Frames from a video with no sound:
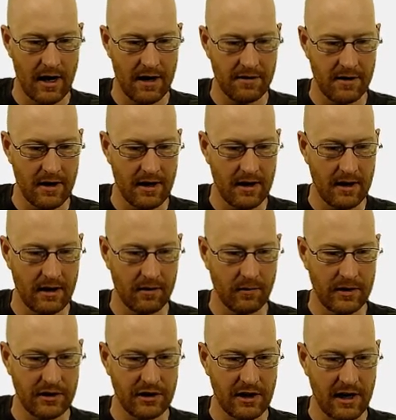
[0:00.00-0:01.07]
And then
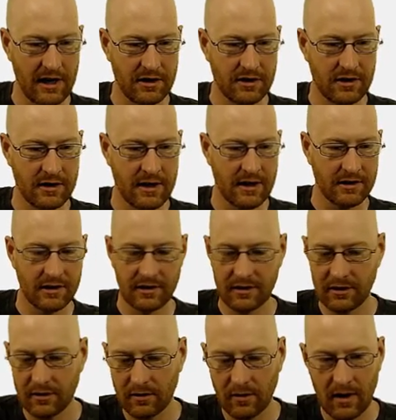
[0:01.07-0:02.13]
we change this
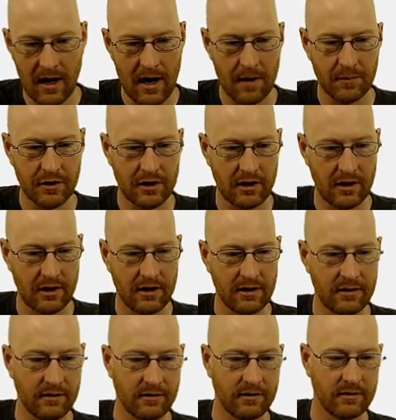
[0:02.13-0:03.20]
to
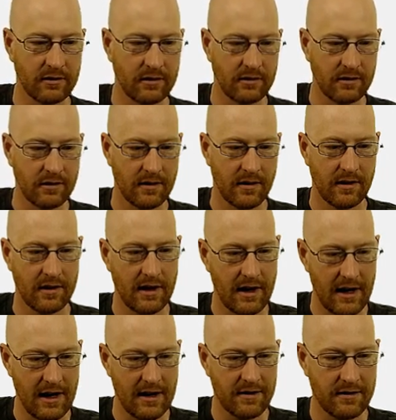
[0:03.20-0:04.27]
option
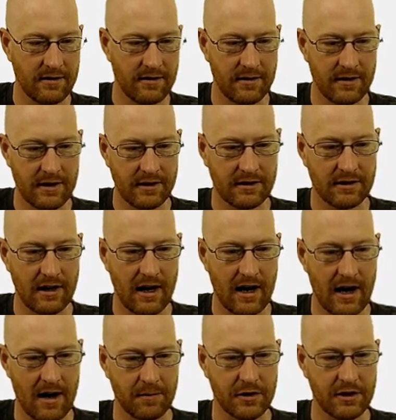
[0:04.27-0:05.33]
and this to
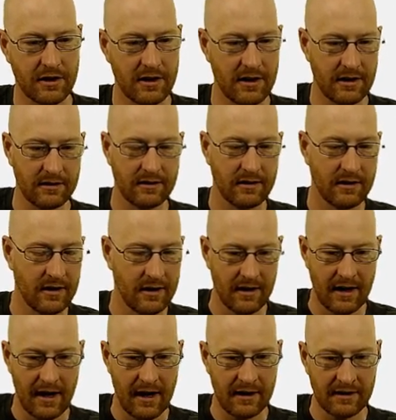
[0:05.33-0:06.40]
option
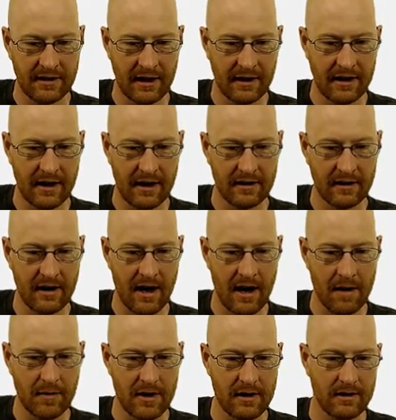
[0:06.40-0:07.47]
instead of cut and
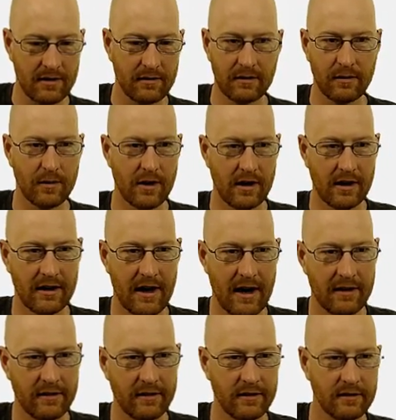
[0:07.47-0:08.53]
copy, we want,
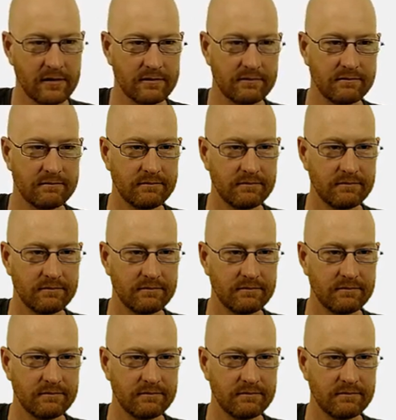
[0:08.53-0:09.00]
I don't know,